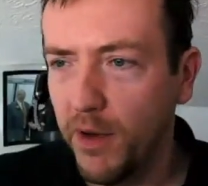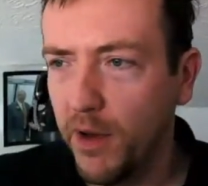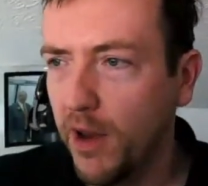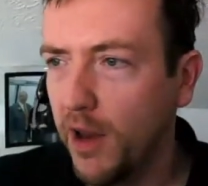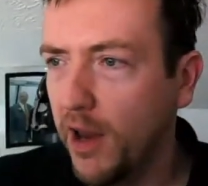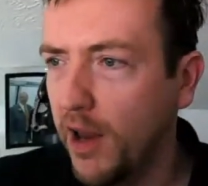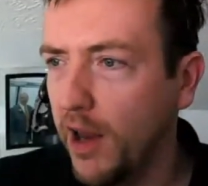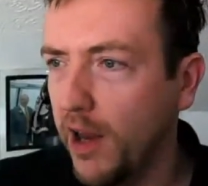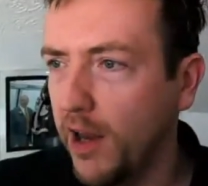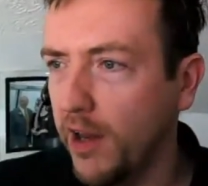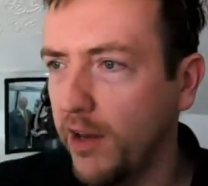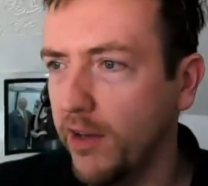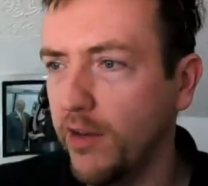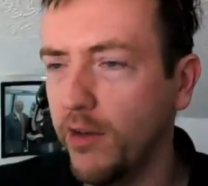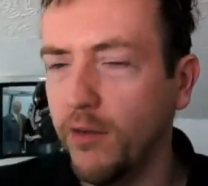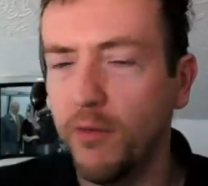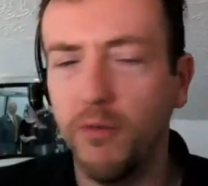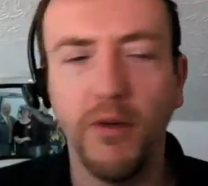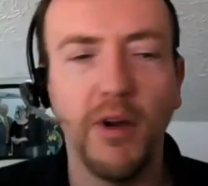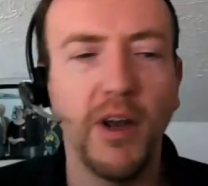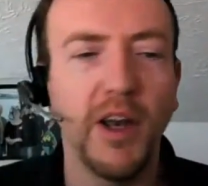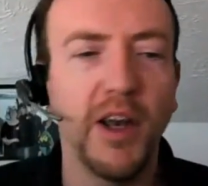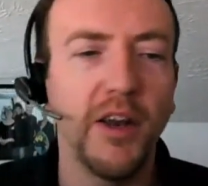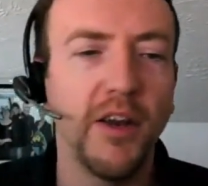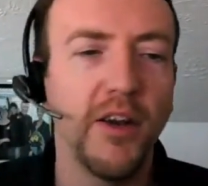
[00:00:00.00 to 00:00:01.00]
it's a
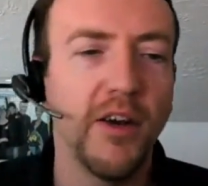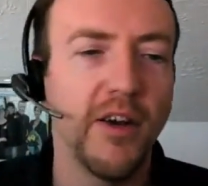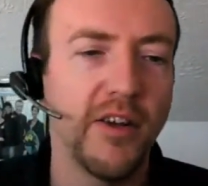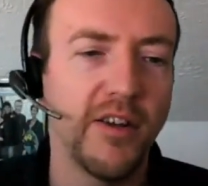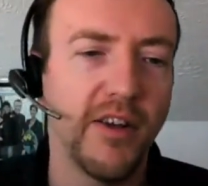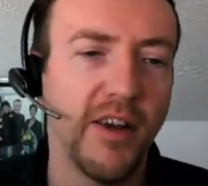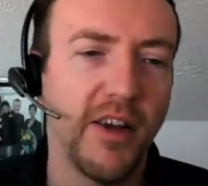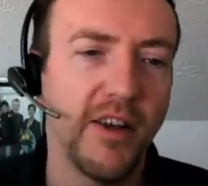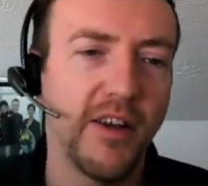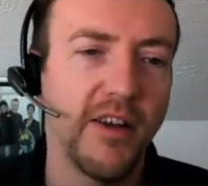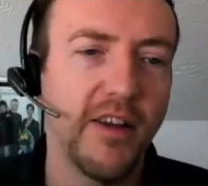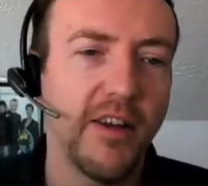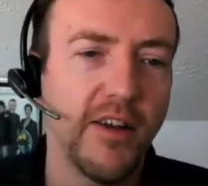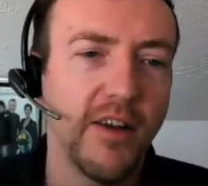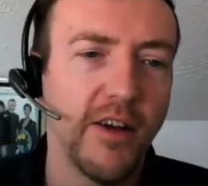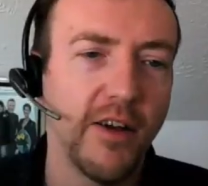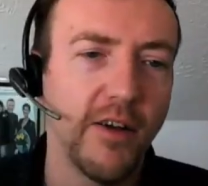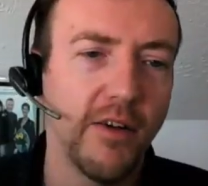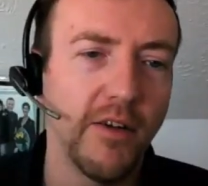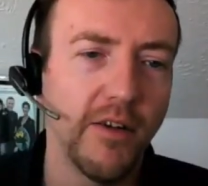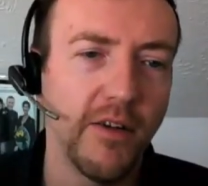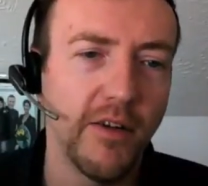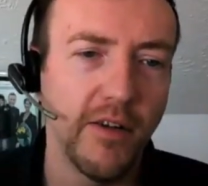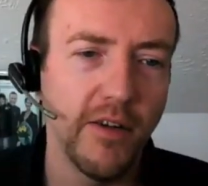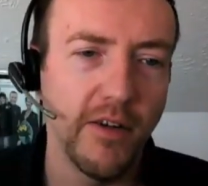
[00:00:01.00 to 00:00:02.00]
really nice antidote
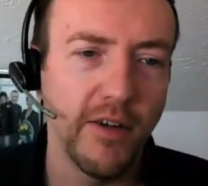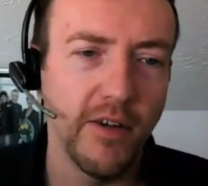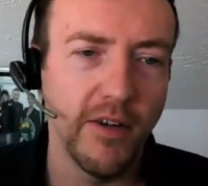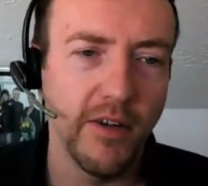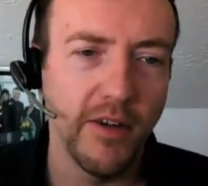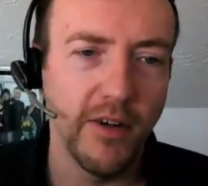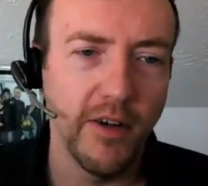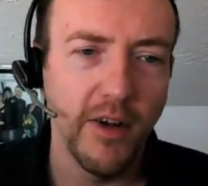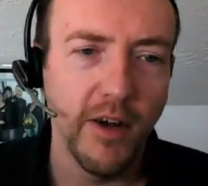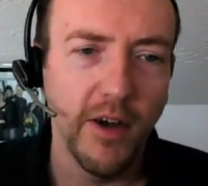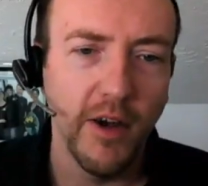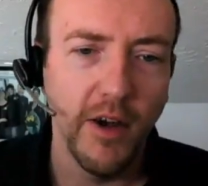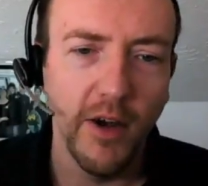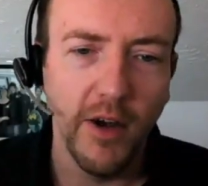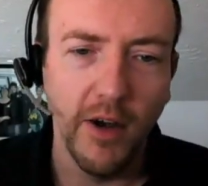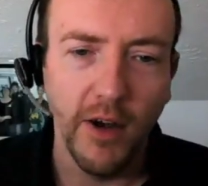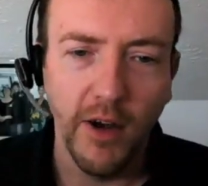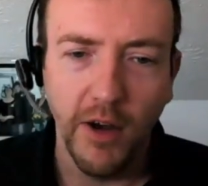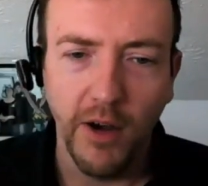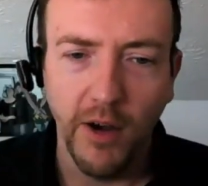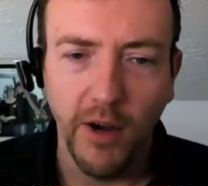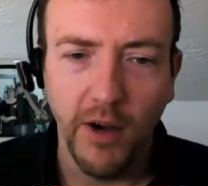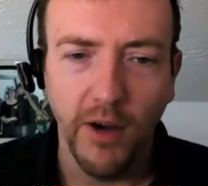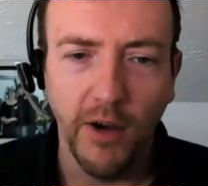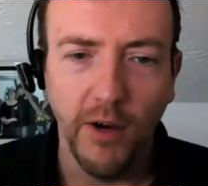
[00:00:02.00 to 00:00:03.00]
to
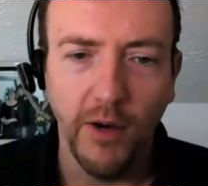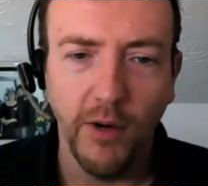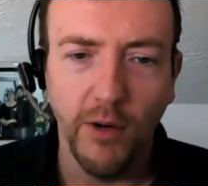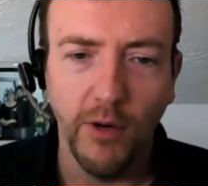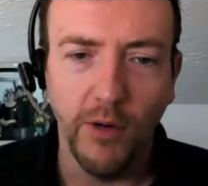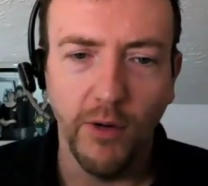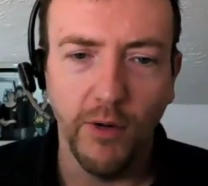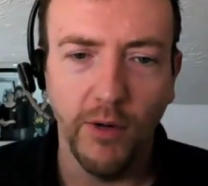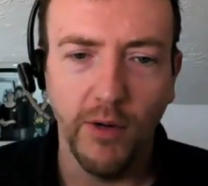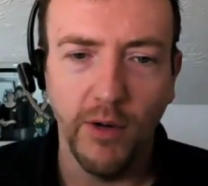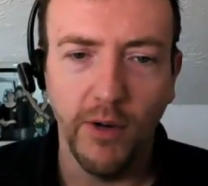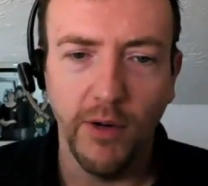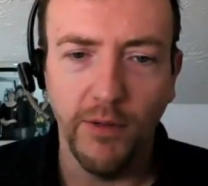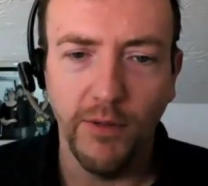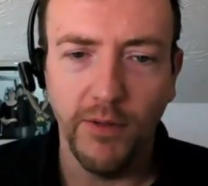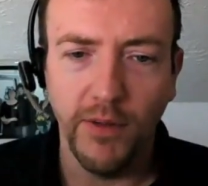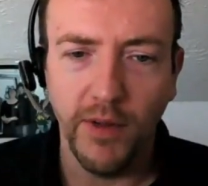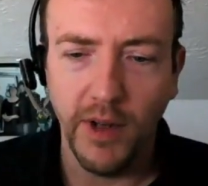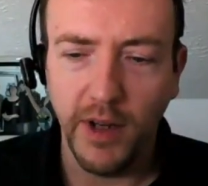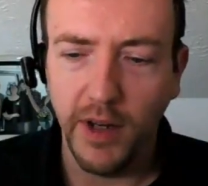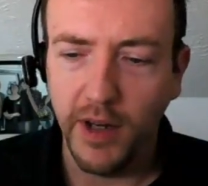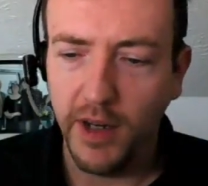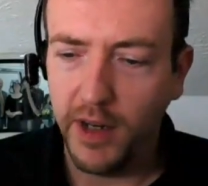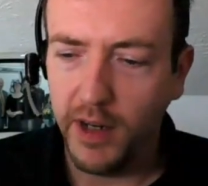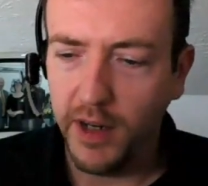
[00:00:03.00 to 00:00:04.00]
all of
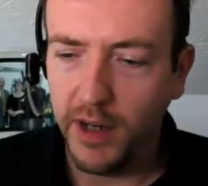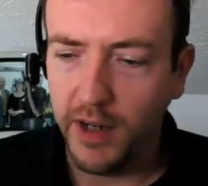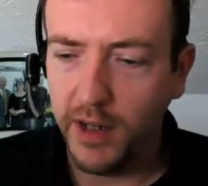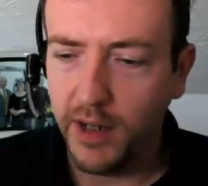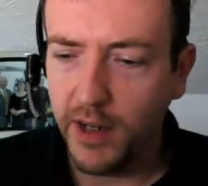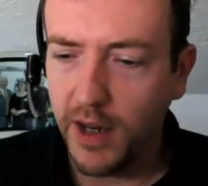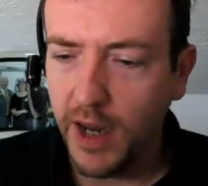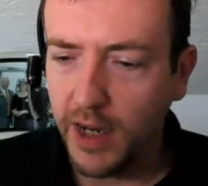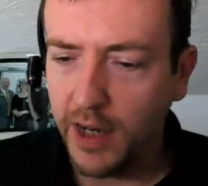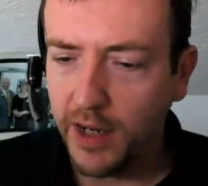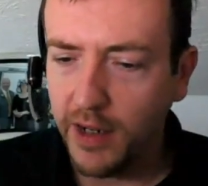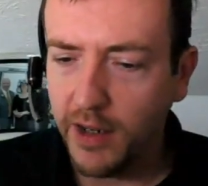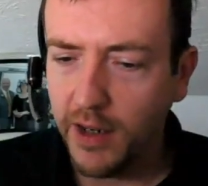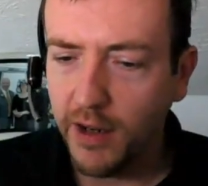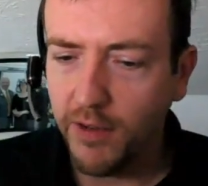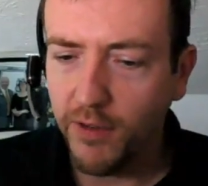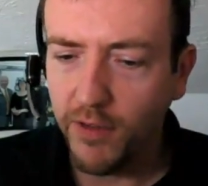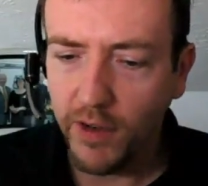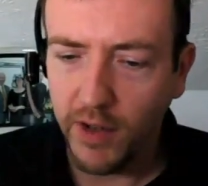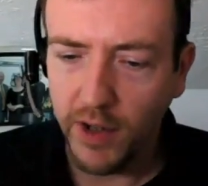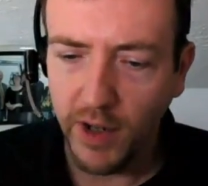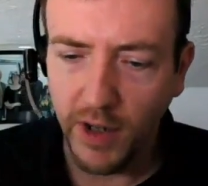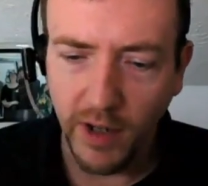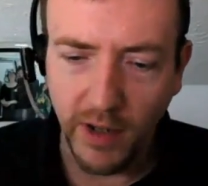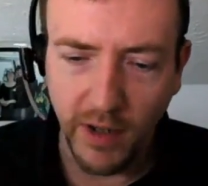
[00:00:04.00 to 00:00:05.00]
the
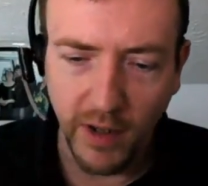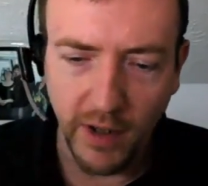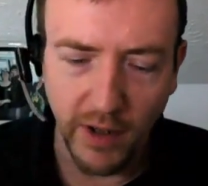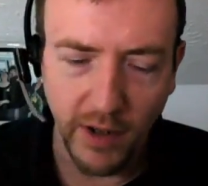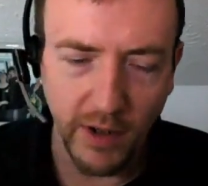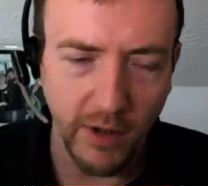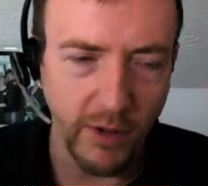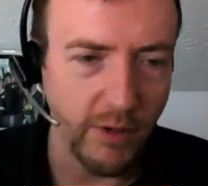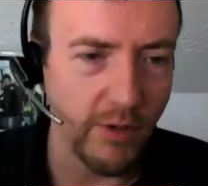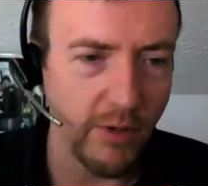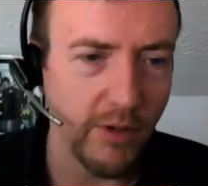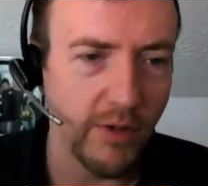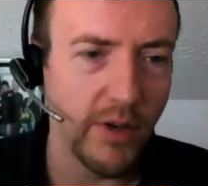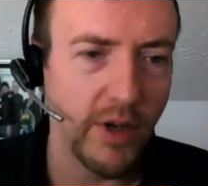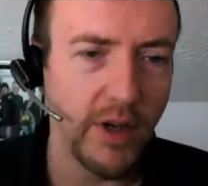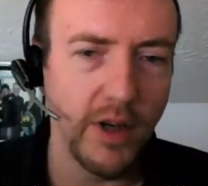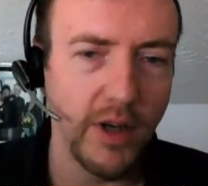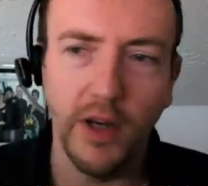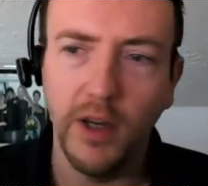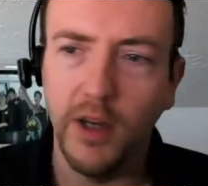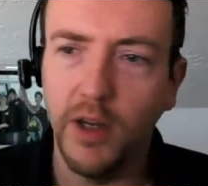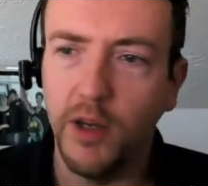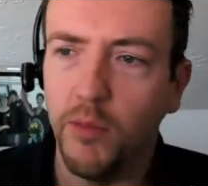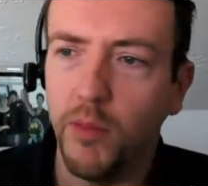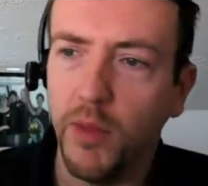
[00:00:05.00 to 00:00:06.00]
negativity that you see
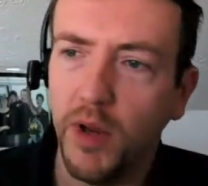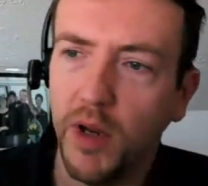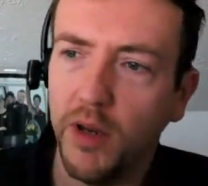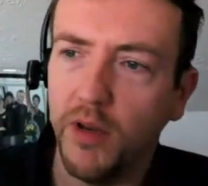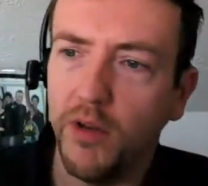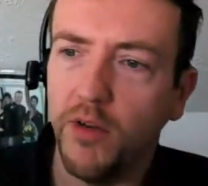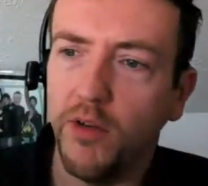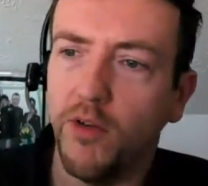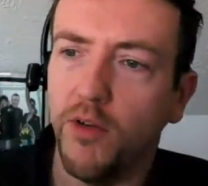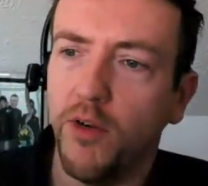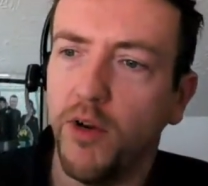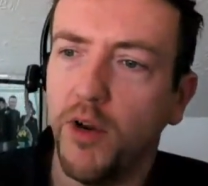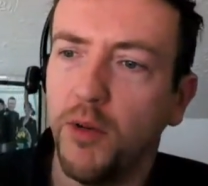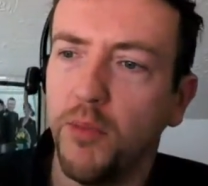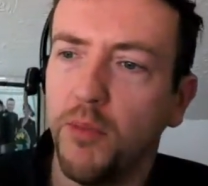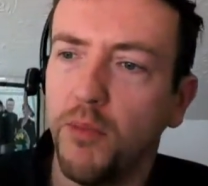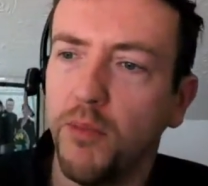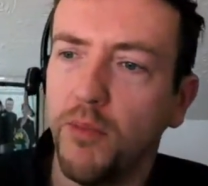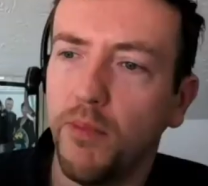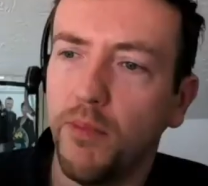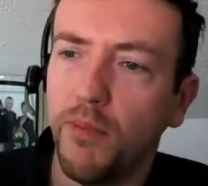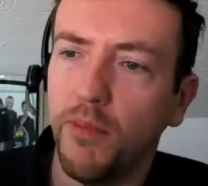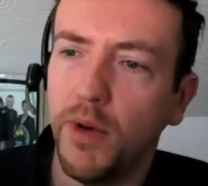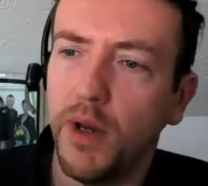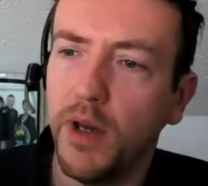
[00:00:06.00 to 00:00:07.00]
in the
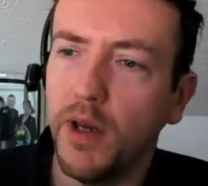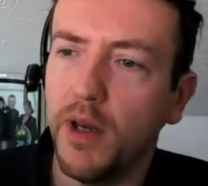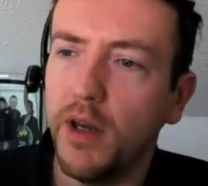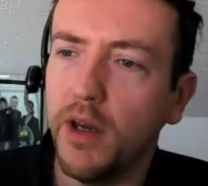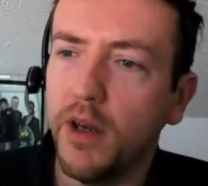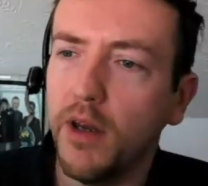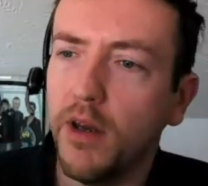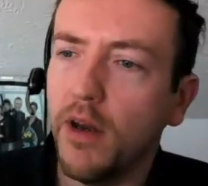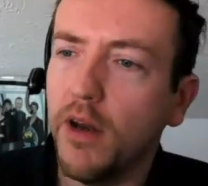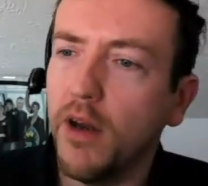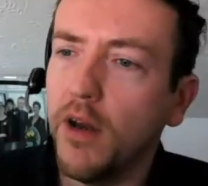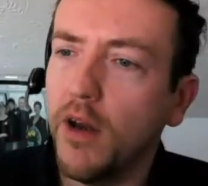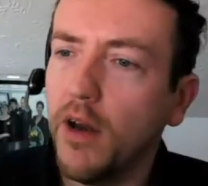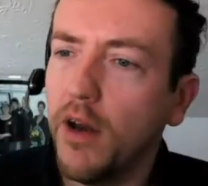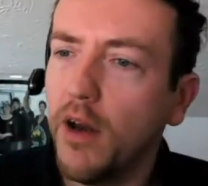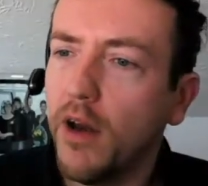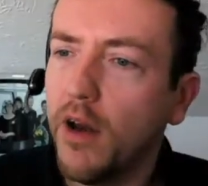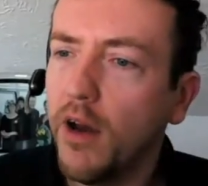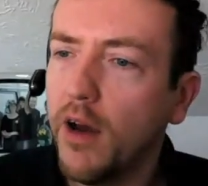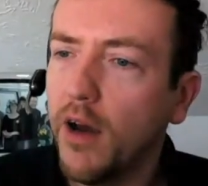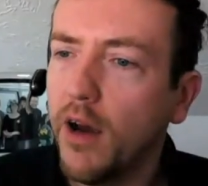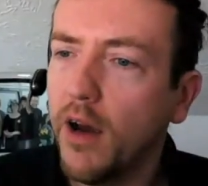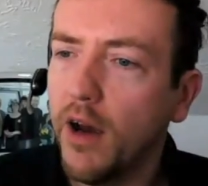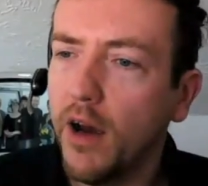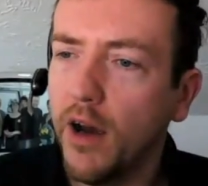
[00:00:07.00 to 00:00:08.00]
mainstream media.
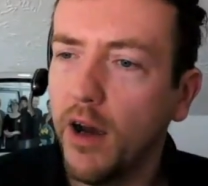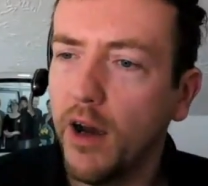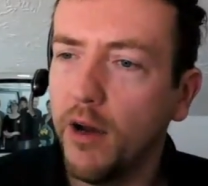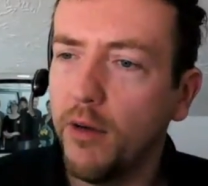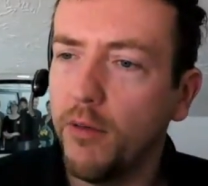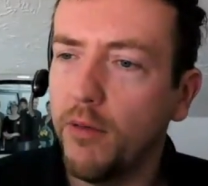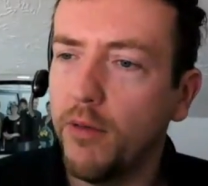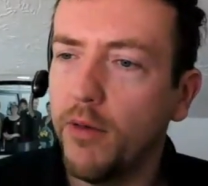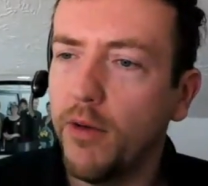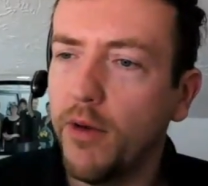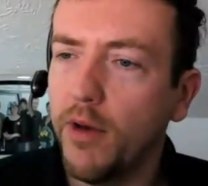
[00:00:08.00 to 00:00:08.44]
For